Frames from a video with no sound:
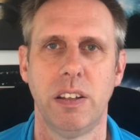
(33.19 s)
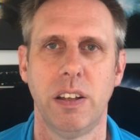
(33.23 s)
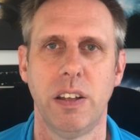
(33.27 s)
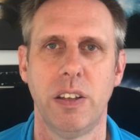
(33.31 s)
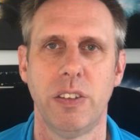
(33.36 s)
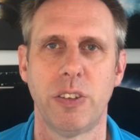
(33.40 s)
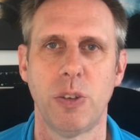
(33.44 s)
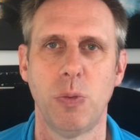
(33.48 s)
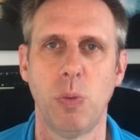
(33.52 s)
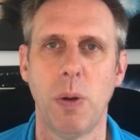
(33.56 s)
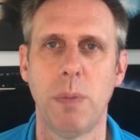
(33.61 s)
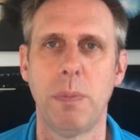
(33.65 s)

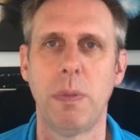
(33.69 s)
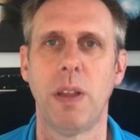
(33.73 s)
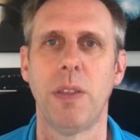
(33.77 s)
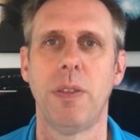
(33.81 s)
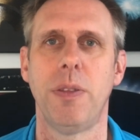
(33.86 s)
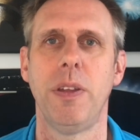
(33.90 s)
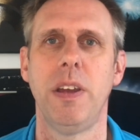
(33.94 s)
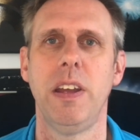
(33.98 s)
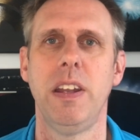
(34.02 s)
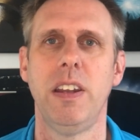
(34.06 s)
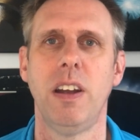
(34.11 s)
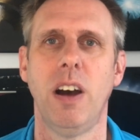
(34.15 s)
So 1 month
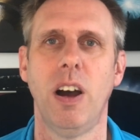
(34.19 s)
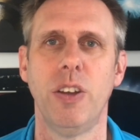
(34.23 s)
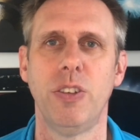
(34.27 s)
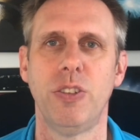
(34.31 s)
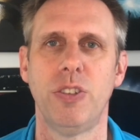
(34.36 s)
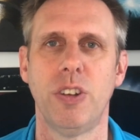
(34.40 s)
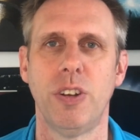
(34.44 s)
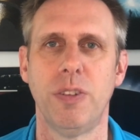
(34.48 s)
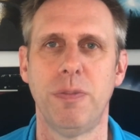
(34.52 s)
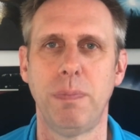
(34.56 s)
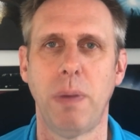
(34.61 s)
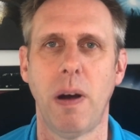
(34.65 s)
in, I should
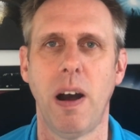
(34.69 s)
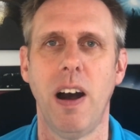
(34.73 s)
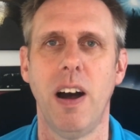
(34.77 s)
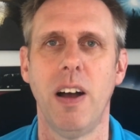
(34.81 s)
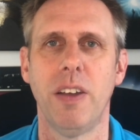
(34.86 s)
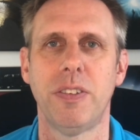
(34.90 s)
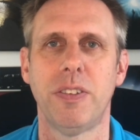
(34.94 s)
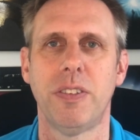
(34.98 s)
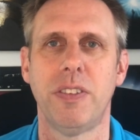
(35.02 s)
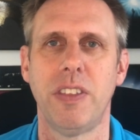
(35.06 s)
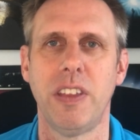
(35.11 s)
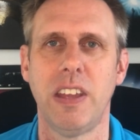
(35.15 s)
have
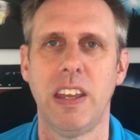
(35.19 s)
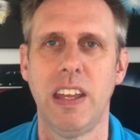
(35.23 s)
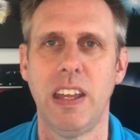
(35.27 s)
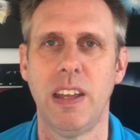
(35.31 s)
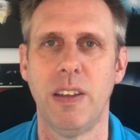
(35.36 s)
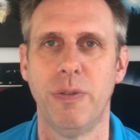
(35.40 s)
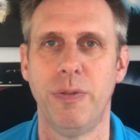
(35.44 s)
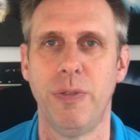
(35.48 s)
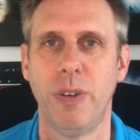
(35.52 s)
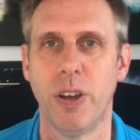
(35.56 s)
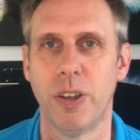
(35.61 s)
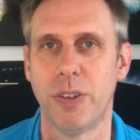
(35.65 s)
passed the
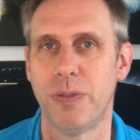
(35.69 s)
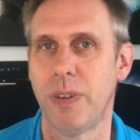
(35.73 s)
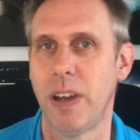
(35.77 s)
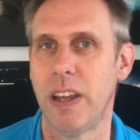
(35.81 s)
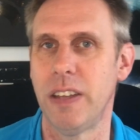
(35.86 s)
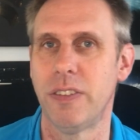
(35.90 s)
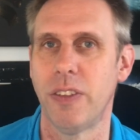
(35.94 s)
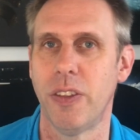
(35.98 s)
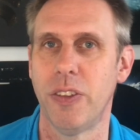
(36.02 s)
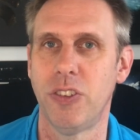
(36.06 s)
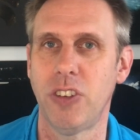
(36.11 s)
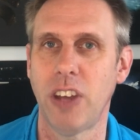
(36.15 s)
first phase
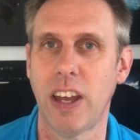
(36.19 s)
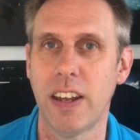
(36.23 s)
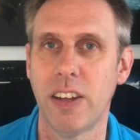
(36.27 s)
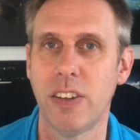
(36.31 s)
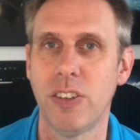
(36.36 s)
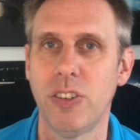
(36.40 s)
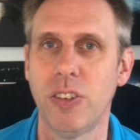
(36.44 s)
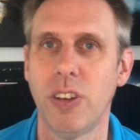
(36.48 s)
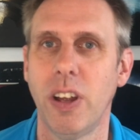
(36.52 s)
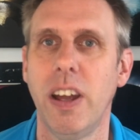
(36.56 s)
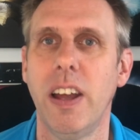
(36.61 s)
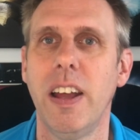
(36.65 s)
of the
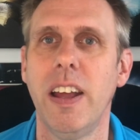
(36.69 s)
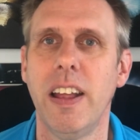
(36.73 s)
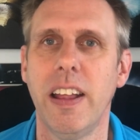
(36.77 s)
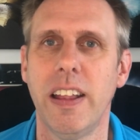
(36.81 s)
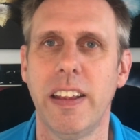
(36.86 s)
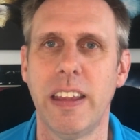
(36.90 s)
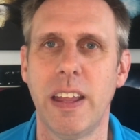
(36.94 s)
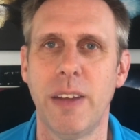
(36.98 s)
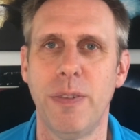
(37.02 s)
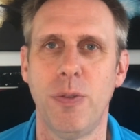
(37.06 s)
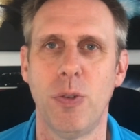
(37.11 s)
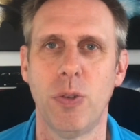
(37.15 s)
challenge and
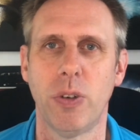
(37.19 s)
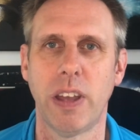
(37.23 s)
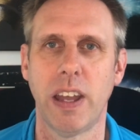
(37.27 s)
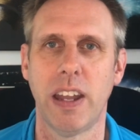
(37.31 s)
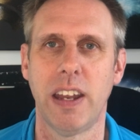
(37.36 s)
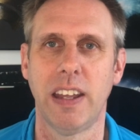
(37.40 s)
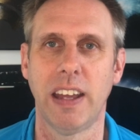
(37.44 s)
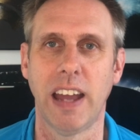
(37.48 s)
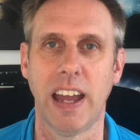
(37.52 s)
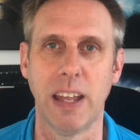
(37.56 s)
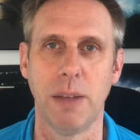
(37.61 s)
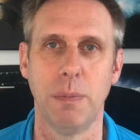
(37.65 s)
therefore
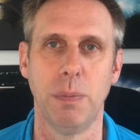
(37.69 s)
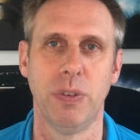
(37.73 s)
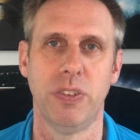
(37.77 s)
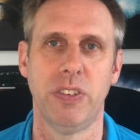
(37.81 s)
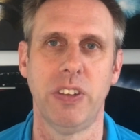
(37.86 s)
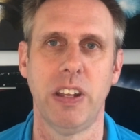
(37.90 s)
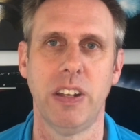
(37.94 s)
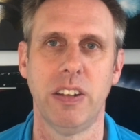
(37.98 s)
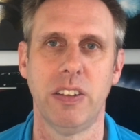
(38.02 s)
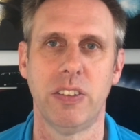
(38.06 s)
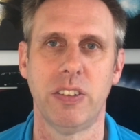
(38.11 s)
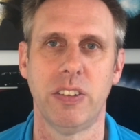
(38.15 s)
getting
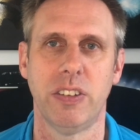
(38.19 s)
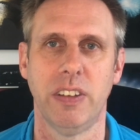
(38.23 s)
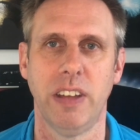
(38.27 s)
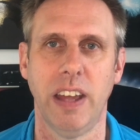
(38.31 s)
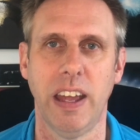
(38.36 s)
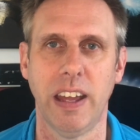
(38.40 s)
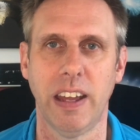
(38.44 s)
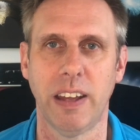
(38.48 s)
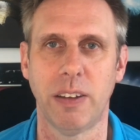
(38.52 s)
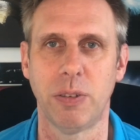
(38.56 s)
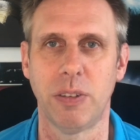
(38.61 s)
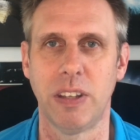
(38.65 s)
8%
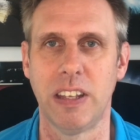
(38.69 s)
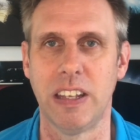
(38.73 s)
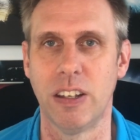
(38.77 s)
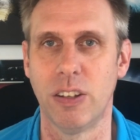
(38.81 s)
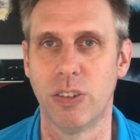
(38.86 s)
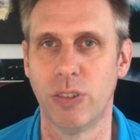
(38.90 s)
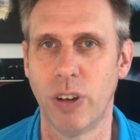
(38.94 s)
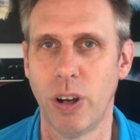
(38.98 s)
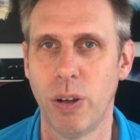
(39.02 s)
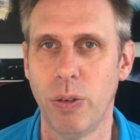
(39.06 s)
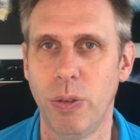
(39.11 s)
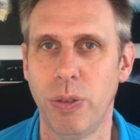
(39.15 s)
equity
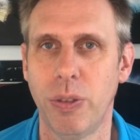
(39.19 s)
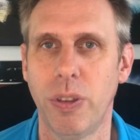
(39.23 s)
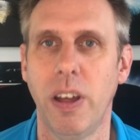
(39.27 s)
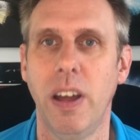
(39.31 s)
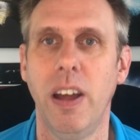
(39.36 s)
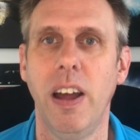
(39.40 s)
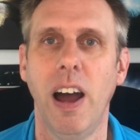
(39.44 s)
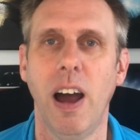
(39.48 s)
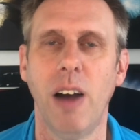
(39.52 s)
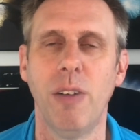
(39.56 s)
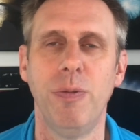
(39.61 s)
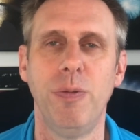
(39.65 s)
growth.
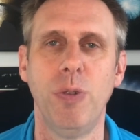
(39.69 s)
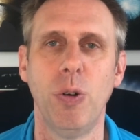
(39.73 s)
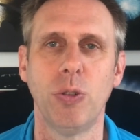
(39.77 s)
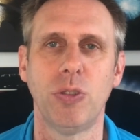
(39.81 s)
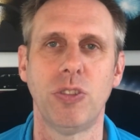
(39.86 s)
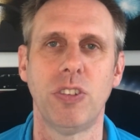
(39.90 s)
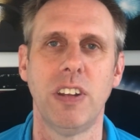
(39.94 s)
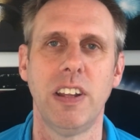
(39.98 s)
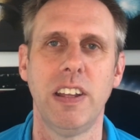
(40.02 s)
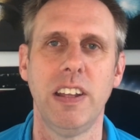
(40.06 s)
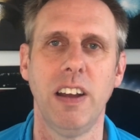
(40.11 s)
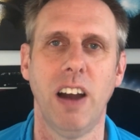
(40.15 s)

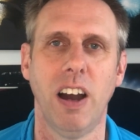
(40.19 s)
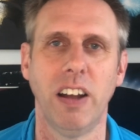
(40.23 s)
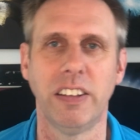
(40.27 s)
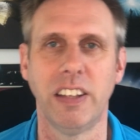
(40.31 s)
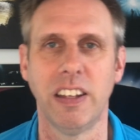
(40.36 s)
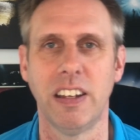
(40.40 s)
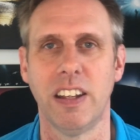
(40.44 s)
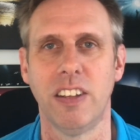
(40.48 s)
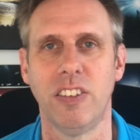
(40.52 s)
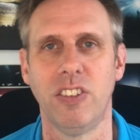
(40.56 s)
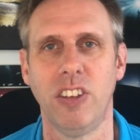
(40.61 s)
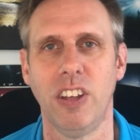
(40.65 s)
Unfortunately, I
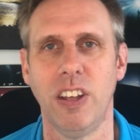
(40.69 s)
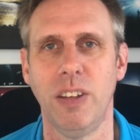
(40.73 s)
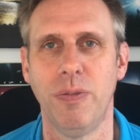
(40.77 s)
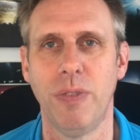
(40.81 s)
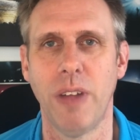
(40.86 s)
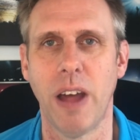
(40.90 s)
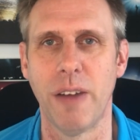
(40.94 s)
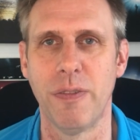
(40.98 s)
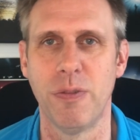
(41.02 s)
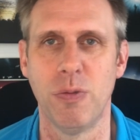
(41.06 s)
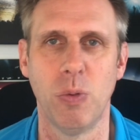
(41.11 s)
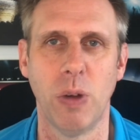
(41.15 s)
didn't achieve
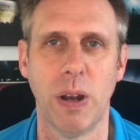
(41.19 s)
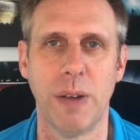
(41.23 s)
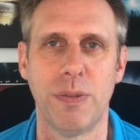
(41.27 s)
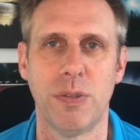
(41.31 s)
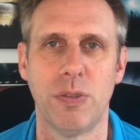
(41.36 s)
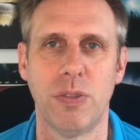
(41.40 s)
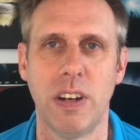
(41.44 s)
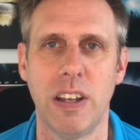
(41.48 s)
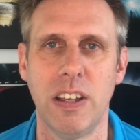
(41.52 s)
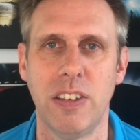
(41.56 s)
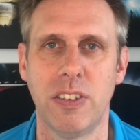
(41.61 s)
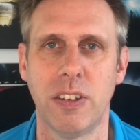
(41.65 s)
that for whatever
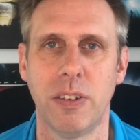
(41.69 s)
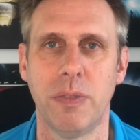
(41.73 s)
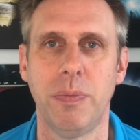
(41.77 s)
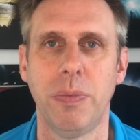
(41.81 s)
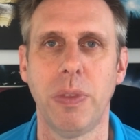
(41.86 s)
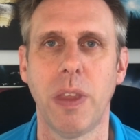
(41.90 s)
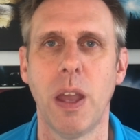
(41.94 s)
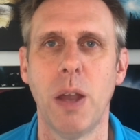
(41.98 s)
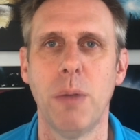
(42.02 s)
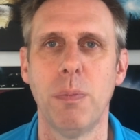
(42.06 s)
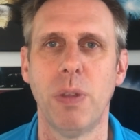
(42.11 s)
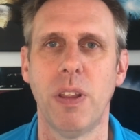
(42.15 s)
reason,
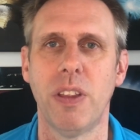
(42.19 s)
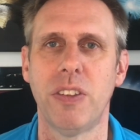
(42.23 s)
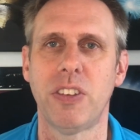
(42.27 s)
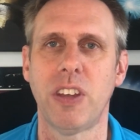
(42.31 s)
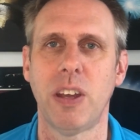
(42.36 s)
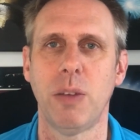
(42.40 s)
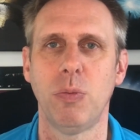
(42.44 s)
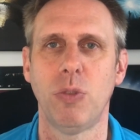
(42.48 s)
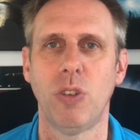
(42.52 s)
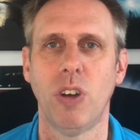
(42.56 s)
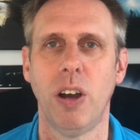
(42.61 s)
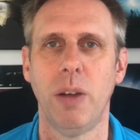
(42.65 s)
but at the
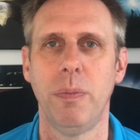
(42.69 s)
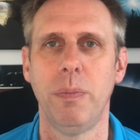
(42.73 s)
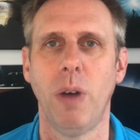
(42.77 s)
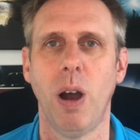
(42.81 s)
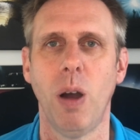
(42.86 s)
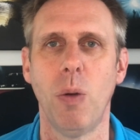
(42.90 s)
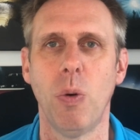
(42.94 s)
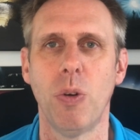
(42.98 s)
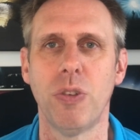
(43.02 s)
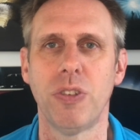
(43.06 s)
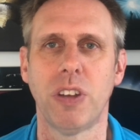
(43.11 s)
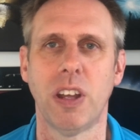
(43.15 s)
same time, I
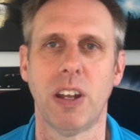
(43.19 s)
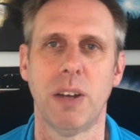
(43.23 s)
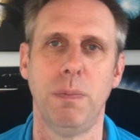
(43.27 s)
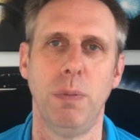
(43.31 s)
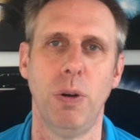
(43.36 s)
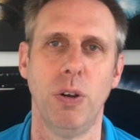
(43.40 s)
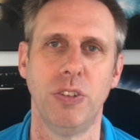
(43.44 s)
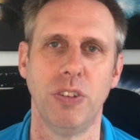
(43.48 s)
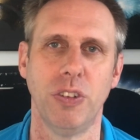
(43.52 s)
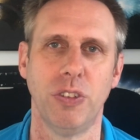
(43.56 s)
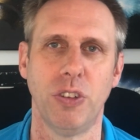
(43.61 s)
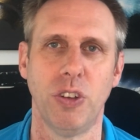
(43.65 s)
wasn't going to
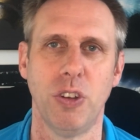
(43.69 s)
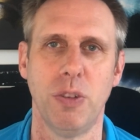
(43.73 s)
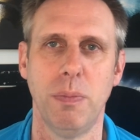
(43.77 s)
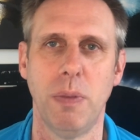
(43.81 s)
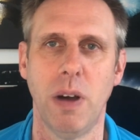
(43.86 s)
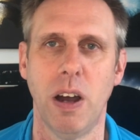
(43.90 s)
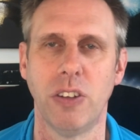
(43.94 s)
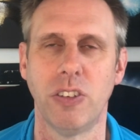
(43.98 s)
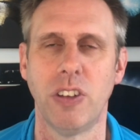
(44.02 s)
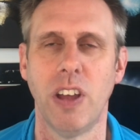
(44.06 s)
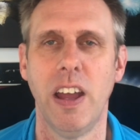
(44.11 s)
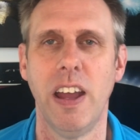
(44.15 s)
push it too
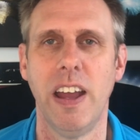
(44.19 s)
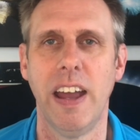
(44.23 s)
much.